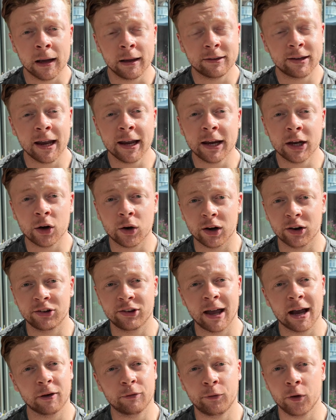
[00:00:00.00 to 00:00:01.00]
Taking on a
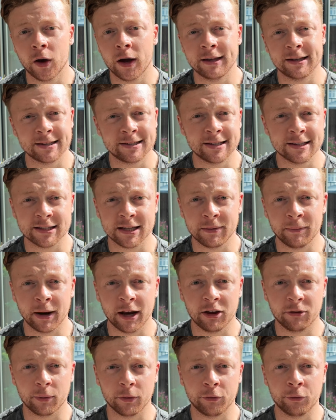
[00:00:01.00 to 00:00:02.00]
snack 30 to 60
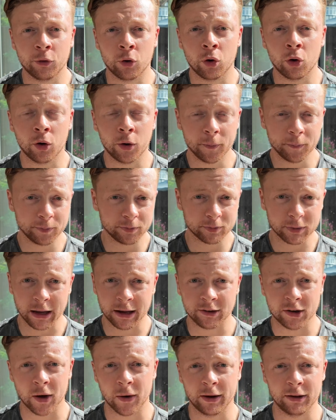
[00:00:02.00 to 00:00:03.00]
minutes before
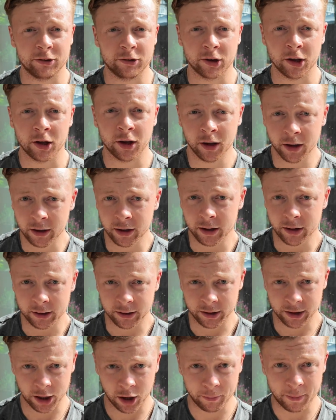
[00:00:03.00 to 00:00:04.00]
is going to,
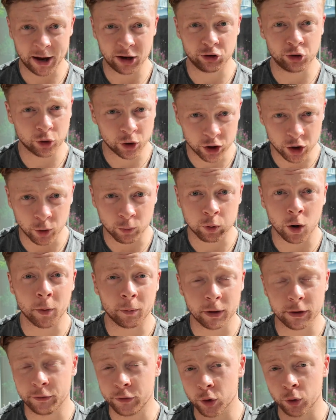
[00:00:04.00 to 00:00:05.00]
make sure that you're
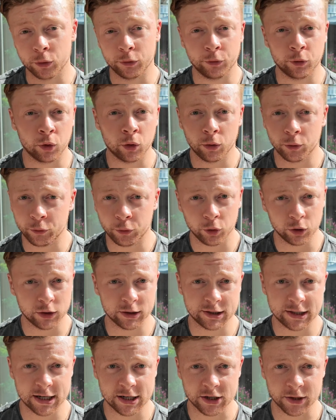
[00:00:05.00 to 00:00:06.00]
properly fueled for your
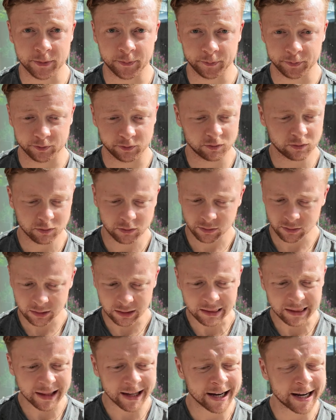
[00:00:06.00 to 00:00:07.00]
session.
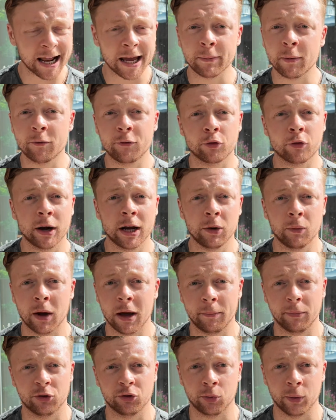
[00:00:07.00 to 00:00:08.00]
And aiming for
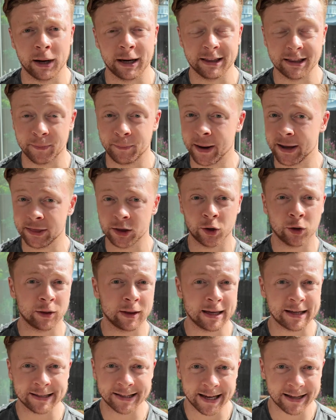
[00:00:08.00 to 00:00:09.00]
anywhere between, depending on
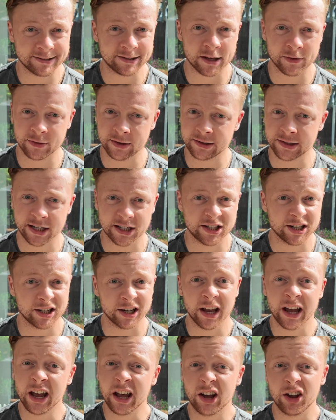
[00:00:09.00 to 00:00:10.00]
the intensity of the
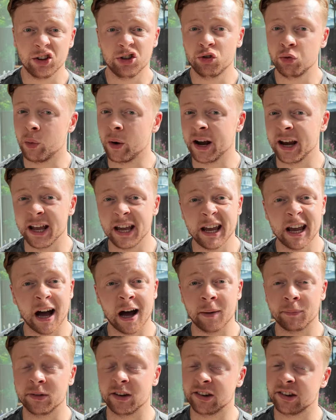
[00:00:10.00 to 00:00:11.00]
session, 20
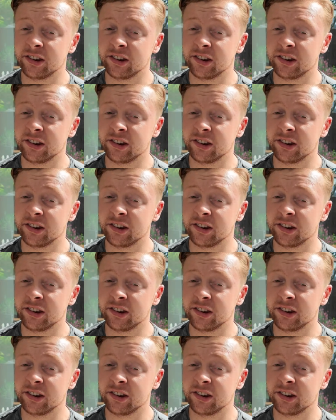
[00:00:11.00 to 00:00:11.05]
up to